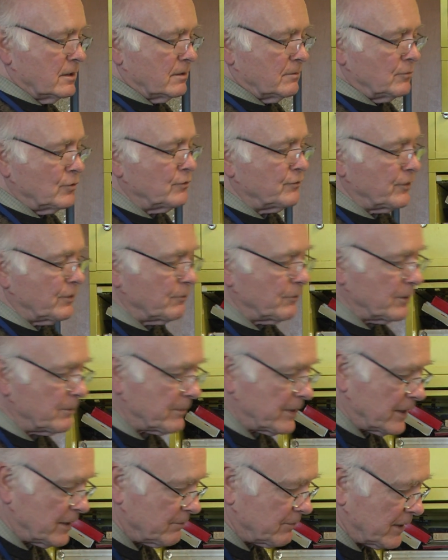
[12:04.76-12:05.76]
movie we
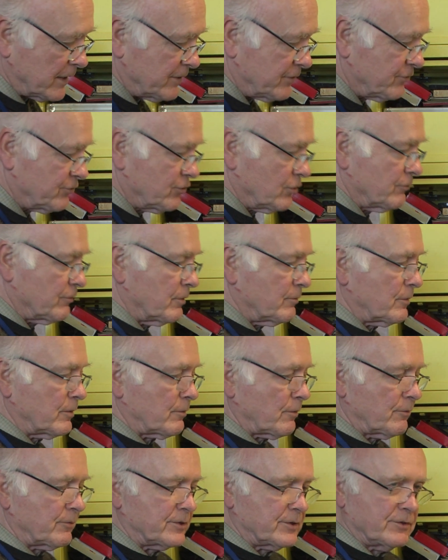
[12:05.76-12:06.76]
made. I just don't
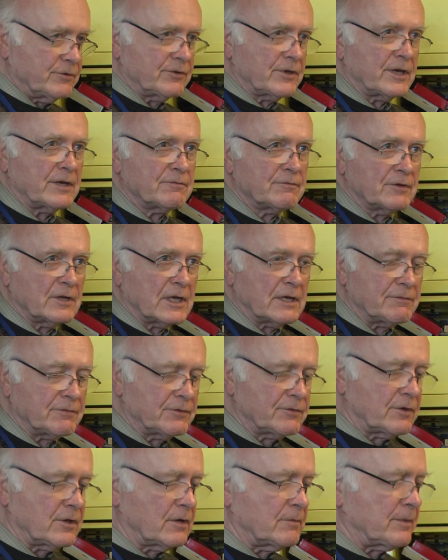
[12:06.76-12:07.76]
remember what Design for Life
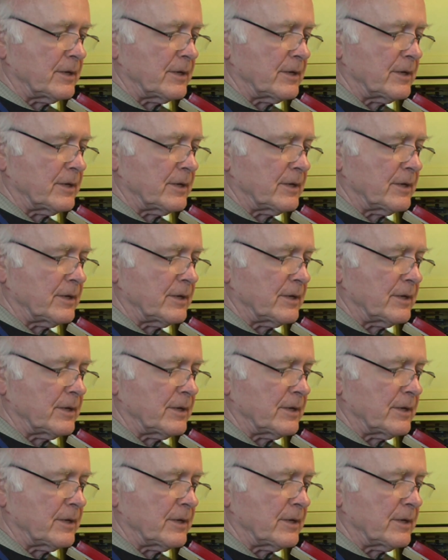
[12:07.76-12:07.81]
is all